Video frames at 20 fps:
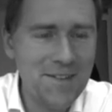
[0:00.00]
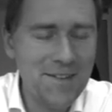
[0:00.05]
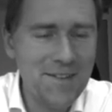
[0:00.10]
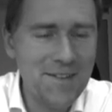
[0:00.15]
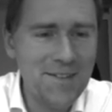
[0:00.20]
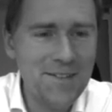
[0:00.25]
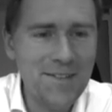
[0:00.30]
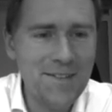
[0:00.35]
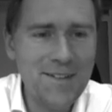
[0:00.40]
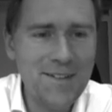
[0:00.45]

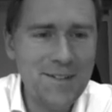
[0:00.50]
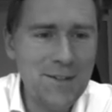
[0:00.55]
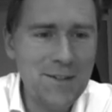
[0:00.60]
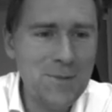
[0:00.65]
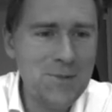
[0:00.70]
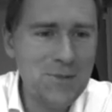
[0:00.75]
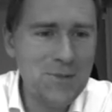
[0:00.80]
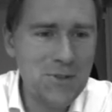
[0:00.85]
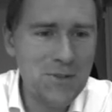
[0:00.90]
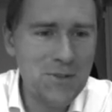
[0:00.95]
That
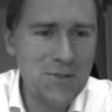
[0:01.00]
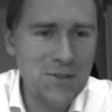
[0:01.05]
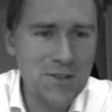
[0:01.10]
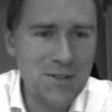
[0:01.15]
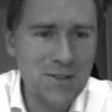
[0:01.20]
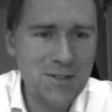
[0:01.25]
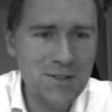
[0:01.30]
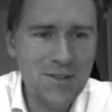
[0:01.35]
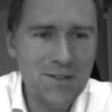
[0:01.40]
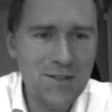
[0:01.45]
seems
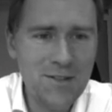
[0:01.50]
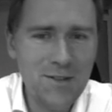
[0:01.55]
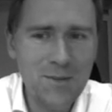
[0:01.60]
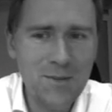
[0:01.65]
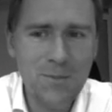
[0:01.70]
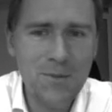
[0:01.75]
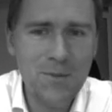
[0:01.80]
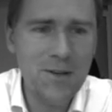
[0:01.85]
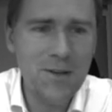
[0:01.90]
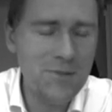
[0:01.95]
trivial,
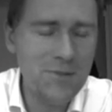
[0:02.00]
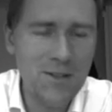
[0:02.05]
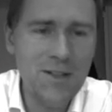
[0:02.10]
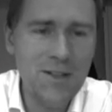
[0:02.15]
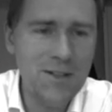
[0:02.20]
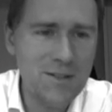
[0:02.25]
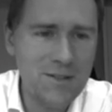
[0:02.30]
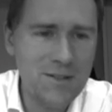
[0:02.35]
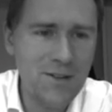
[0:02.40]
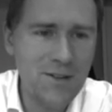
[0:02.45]
but
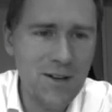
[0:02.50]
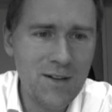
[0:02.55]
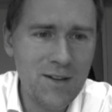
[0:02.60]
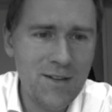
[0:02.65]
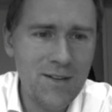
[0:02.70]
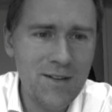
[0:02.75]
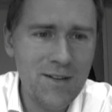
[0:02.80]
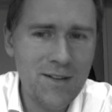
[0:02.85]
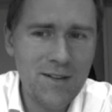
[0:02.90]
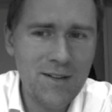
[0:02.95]
really it's not.
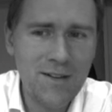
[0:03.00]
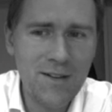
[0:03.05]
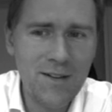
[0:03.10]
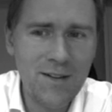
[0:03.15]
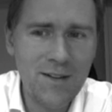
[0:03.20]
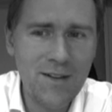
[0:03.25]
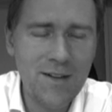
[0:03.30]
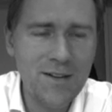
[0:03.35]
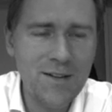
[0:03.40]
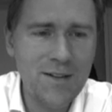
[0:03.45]

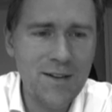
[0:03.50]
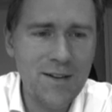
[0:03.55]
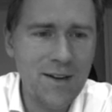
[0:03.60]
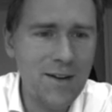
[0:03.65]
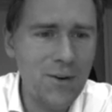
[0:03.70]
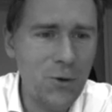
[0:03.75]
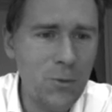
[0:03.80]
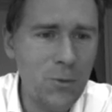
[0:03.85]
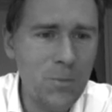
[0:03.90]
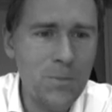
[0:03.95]
And
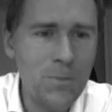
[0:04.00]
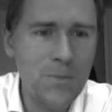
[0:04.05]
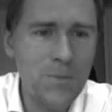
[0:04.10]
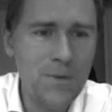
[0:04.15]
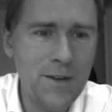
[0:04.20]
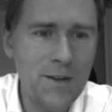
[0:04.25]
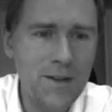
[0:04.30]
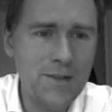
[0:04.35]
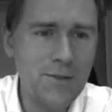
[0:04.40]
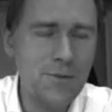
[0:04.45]
I hope
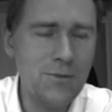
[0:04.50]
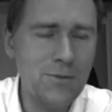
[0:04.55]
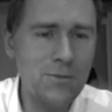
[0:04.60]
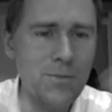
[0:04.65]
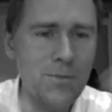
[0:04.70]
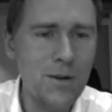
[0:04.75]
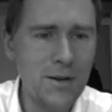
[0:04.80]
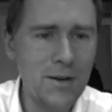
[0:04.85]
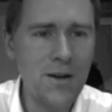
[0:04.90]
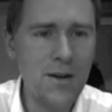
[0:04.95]
that you
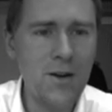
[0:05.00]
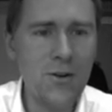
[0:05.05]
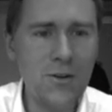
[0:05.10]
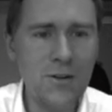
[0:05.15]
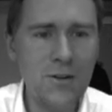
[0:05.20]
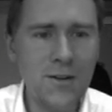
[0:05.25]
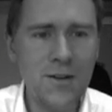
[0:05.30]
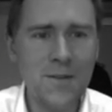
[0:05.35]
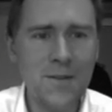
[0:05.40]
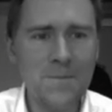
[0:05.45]
by
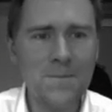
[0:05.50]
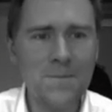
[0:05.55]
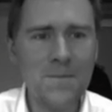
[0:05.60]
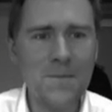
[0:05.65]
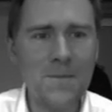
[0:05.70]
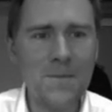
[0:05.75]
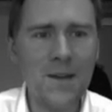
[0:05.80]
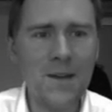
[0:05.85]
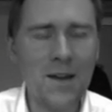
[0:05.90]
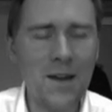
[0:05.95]
now
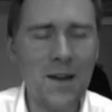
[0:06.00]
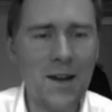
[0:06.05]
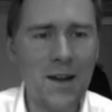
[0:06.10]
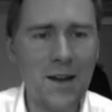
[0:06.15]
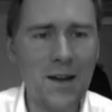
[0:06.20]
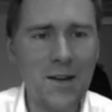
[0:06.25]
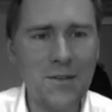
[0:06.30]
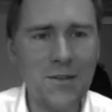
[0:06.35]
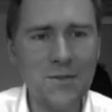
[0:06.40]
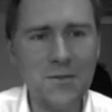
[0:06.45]

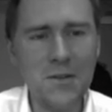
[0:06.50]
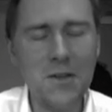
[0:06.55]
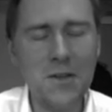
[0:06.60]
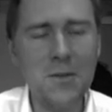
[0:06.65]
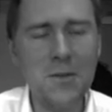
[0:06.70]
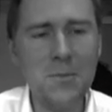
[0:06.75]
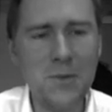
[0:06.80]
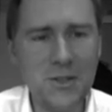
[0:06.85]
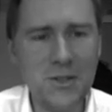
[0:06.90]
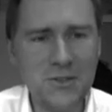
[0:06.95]
have an
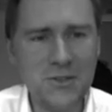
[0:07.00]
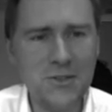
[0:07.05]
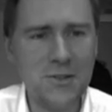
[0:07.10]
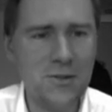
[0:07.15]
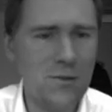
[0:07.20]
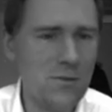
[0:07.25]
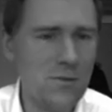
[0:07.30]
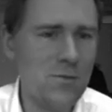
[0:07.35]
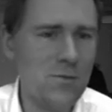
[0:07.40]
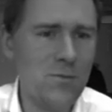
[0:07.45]
impression
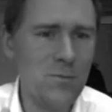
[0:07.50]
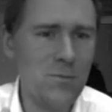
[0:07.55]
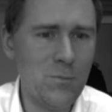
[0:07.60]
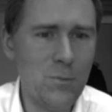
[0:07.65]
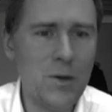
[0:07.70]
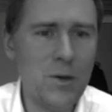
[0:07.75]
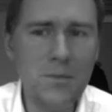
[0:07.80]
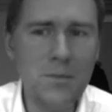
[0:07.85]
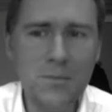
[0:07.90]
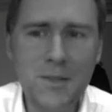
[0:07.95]
of
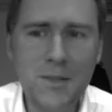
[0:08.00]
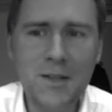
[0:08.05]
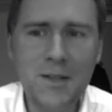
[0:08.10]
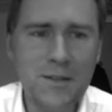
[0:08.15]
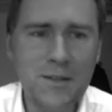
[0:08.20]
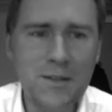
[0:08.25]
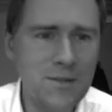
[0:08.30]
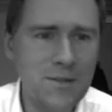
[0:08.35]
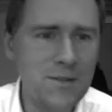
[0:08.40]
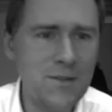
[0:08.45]
what it
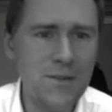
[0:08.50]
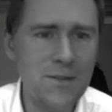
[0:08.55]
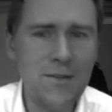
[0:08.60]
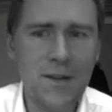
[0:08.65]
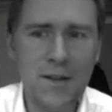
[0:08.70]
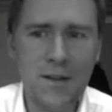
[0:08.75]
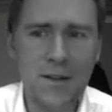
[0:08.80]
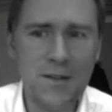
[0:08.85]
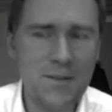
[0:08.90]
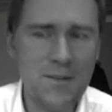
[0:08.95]
means to
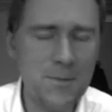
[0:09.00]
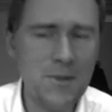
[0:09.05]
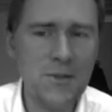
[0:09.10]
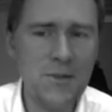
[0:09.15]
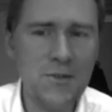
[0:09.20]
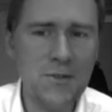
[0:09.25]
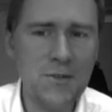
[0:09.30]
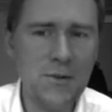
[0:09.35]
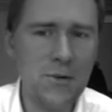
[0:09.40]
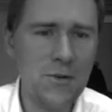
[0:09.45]
say that
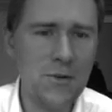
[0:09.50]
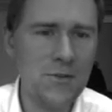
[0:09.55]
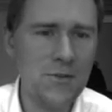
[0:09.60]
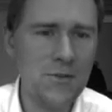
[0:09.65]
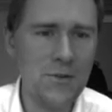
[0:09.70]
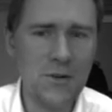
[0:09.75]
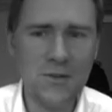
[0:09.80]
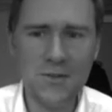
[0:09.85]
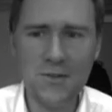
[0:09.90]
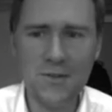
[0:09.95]
speakers know
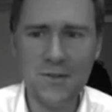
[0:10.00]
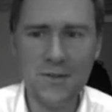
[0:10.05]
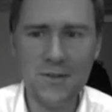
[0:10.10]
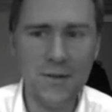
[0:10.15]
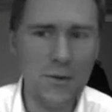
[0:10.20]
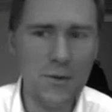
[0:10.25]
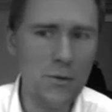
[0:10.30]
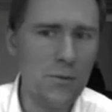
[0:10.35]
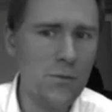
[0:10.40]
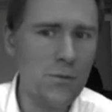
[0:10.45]
constructions. They
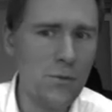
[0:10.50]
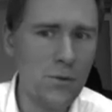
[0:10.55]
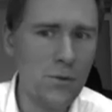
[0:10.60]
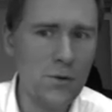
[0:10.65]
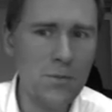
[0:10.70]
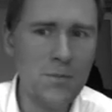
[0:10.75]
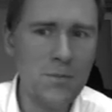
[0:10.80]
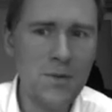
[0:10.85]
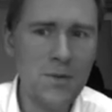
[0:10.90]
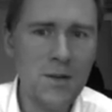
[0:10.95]
know
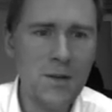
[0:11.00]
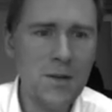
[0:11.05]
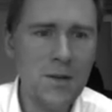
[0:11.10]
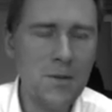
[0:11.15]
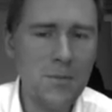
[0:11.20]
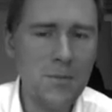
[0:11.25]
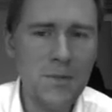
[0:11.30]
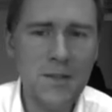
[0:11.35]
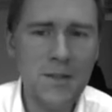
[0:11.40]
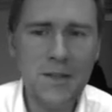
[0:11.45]
form,
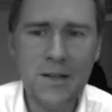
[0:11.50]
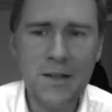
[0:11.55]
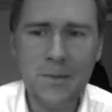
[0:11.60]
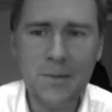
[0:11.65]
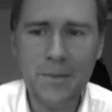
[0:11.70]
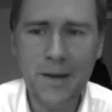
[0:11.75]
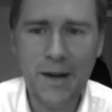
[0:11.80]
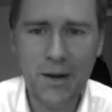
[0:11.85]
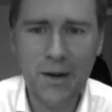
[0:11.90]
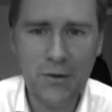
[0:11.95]
meaning,
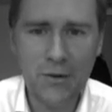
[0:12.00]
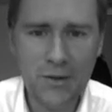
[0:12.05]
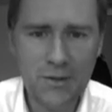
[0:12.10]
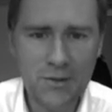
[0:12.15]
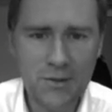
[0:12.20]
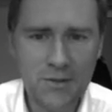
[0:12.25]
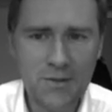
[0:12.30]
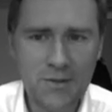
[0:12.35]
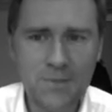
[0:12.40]
pairings.